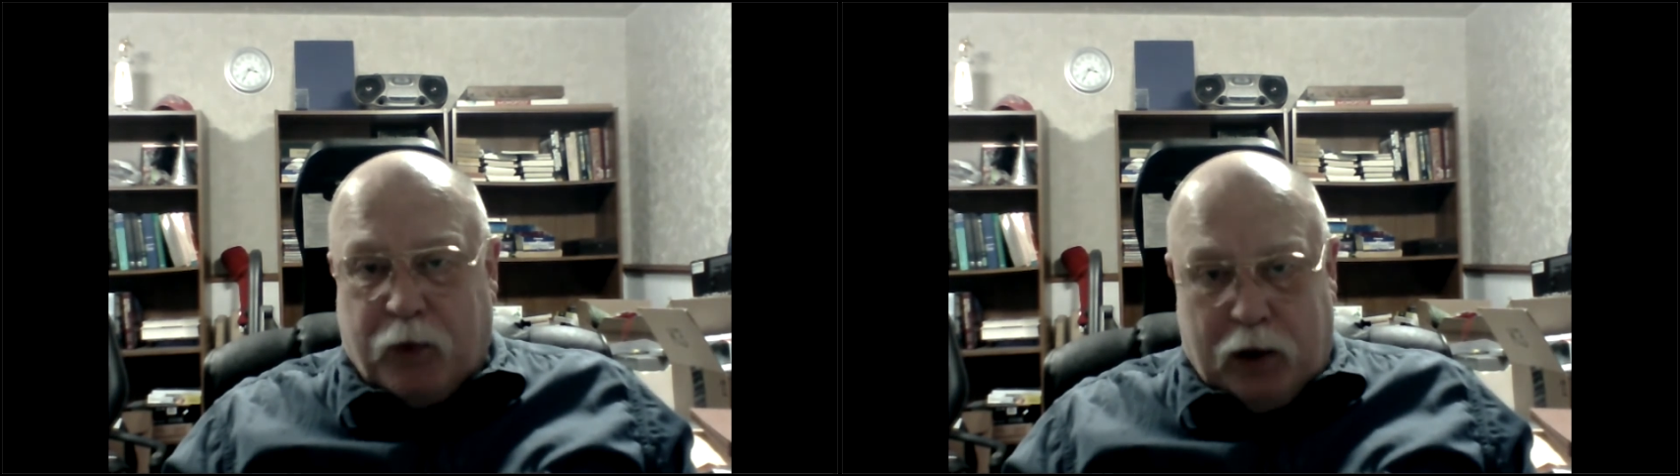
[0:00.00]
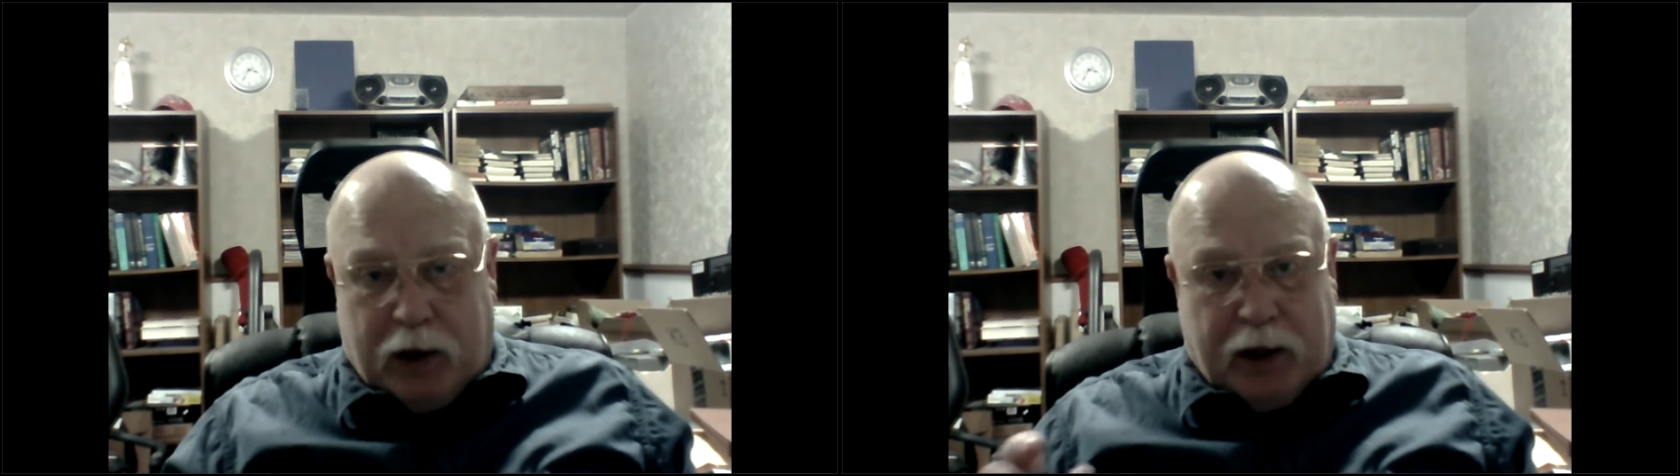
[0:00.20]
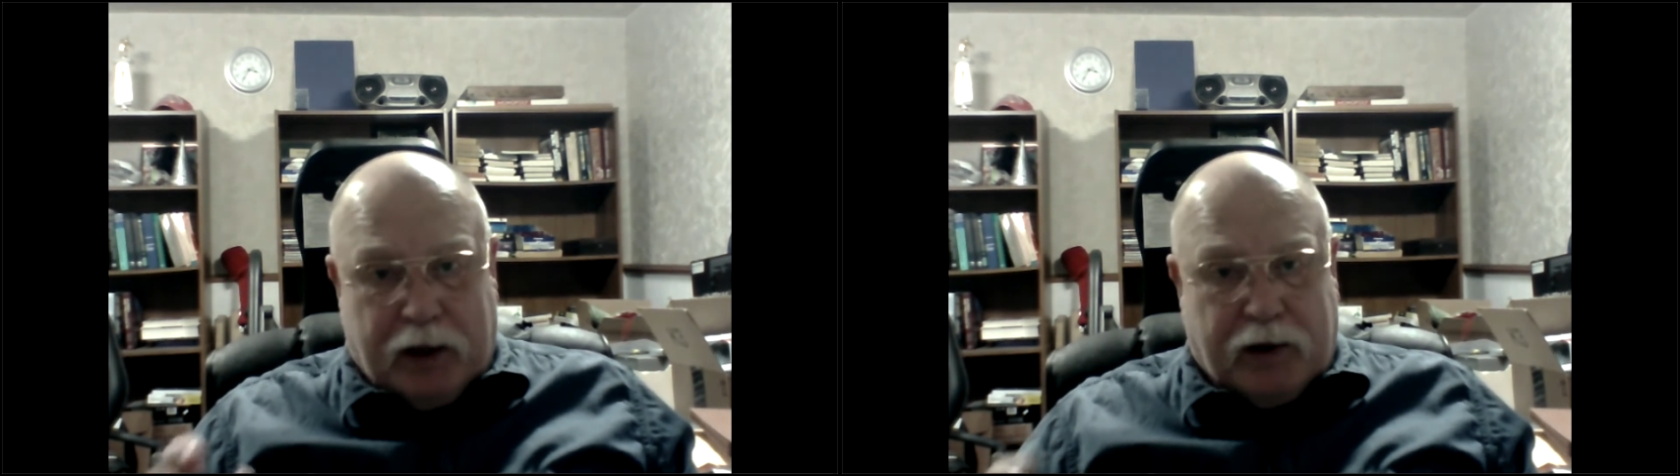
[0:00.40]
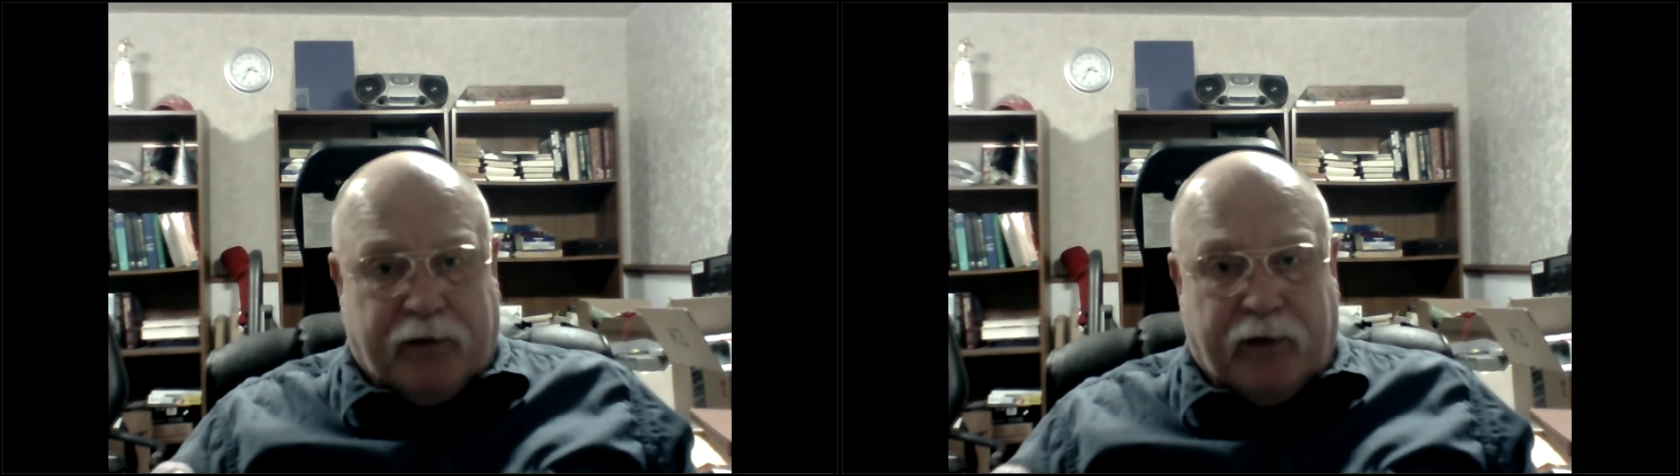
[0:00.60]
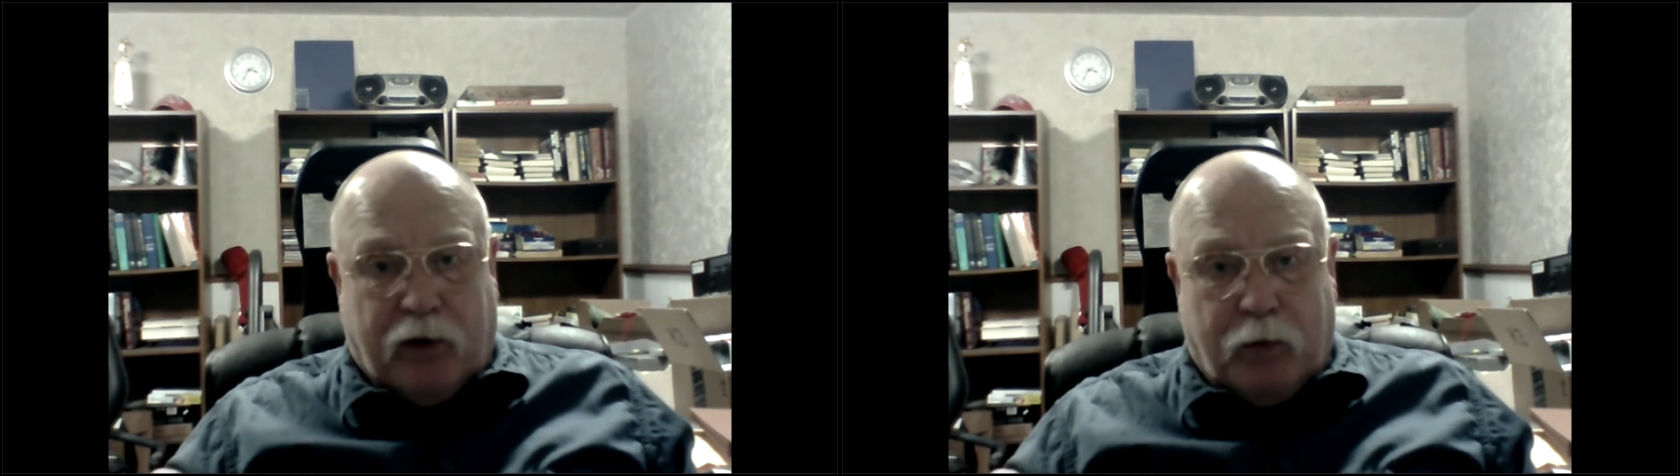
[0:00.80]
put 1 inch of
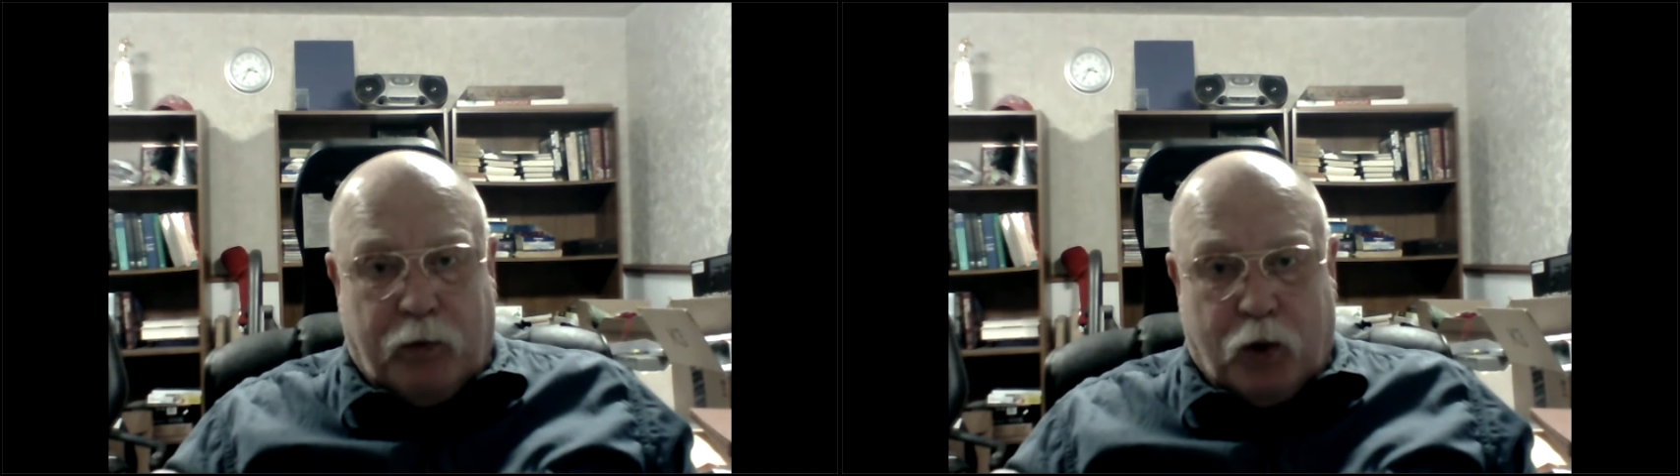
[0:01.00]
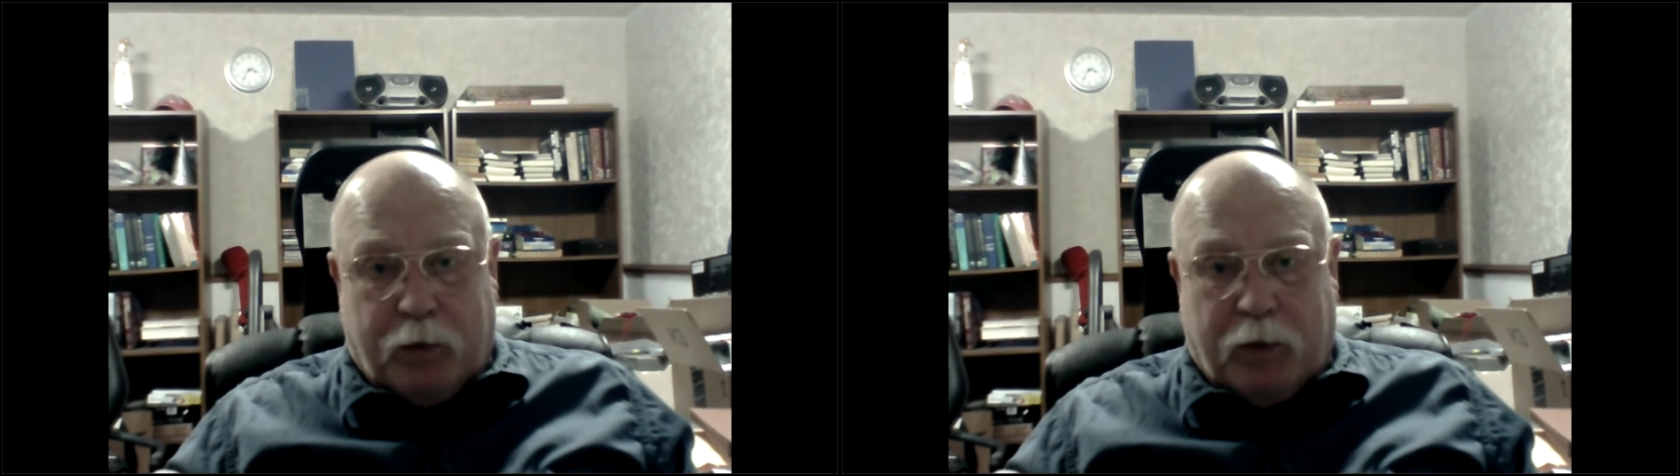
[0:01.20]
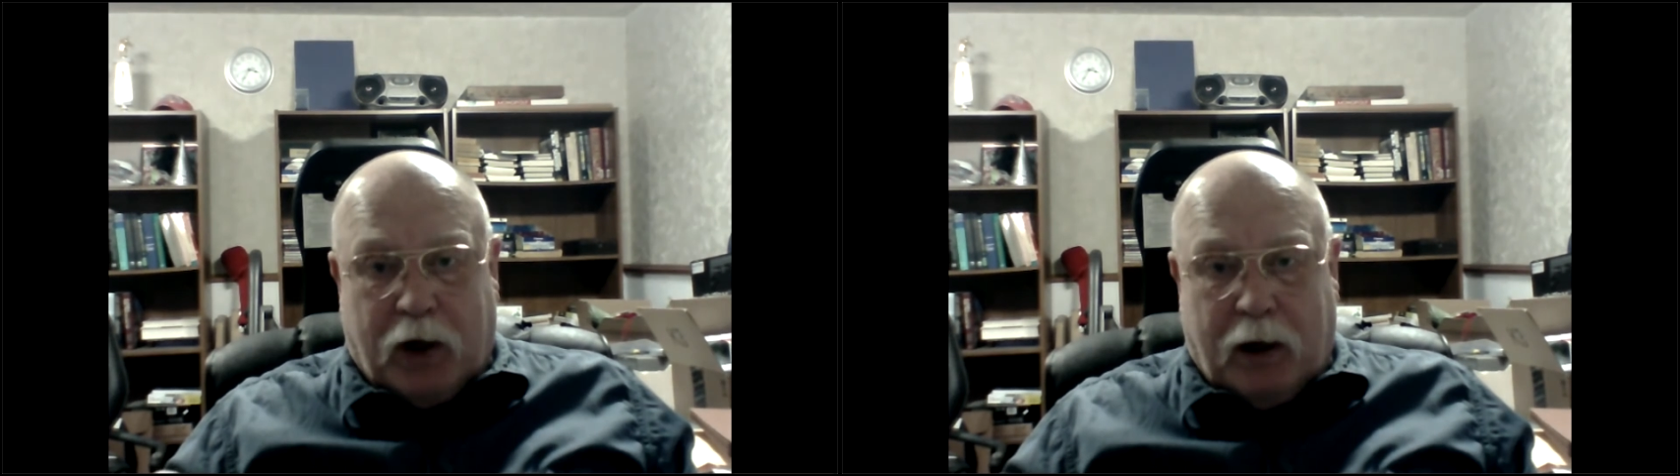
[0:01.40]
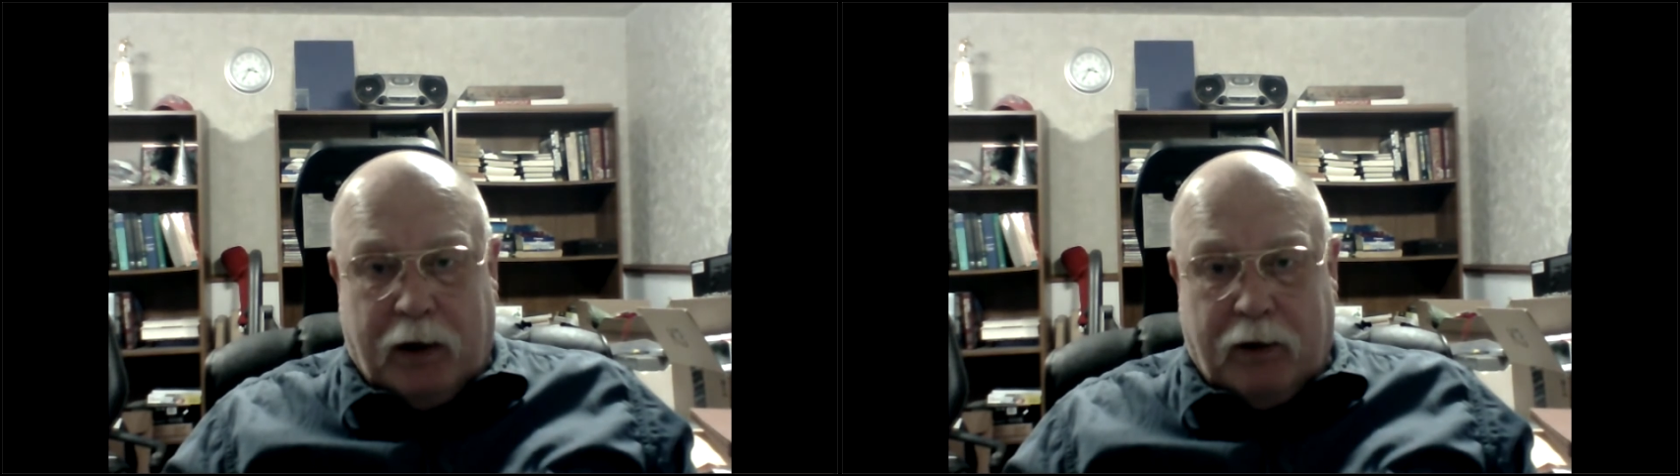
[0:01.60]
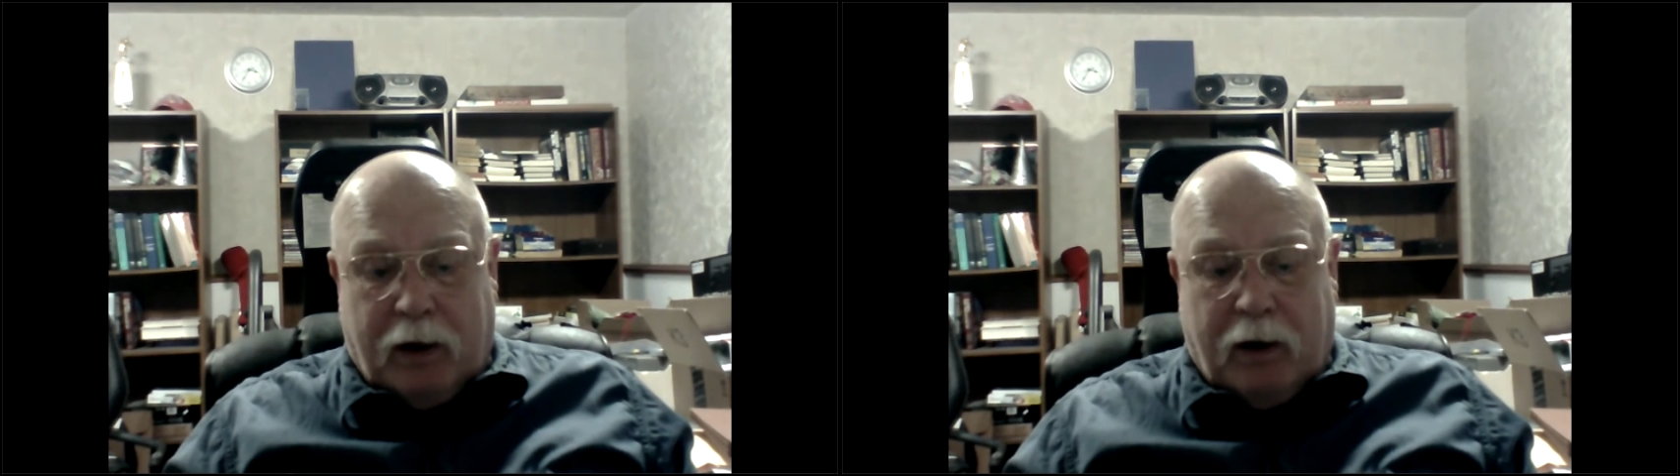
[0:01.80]
foam board
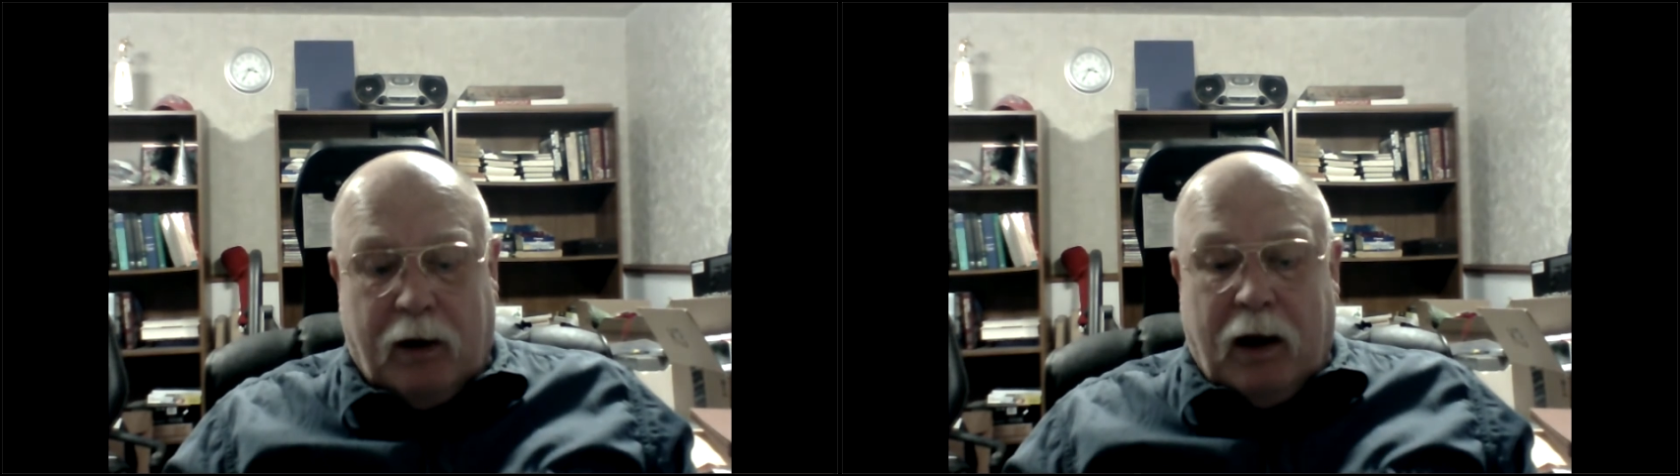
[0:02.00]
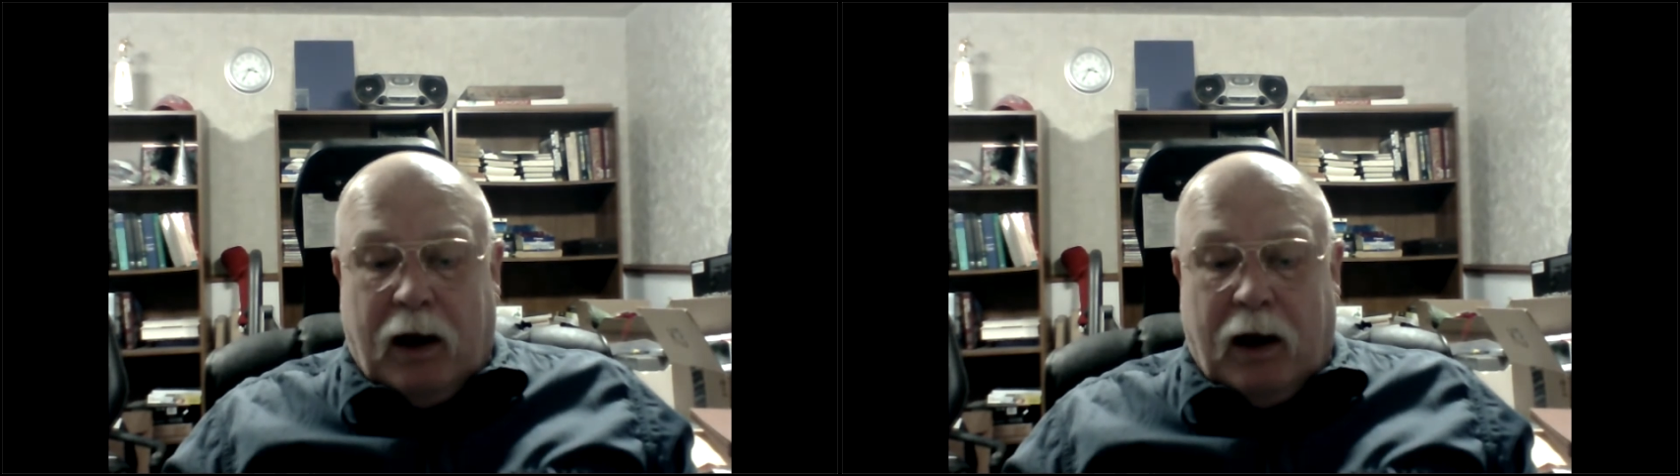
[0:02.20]
behind there